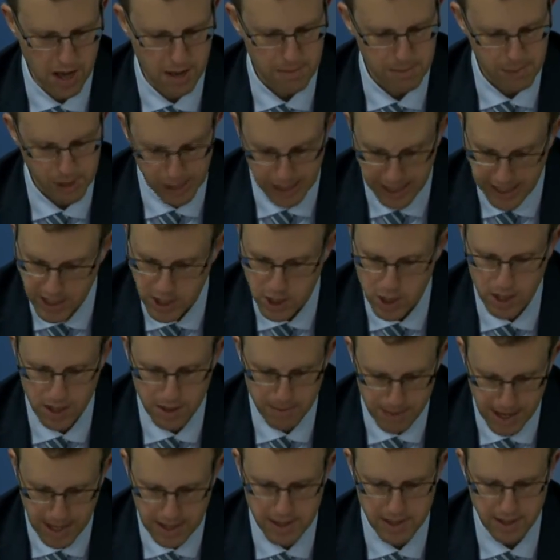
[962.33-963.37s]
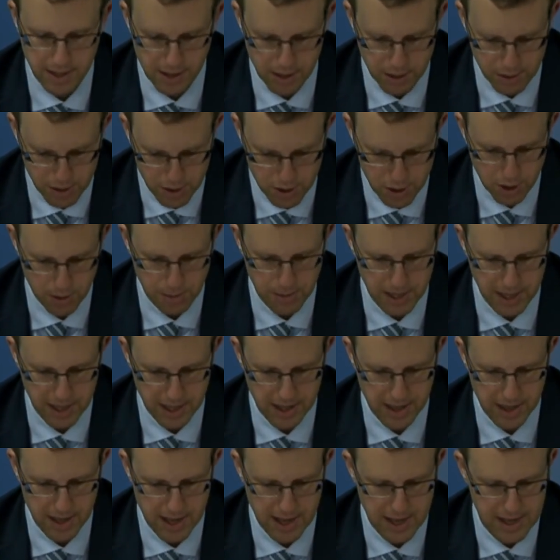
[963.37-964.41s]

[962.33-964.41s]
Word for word: Malaysia, Mexico, Serbia,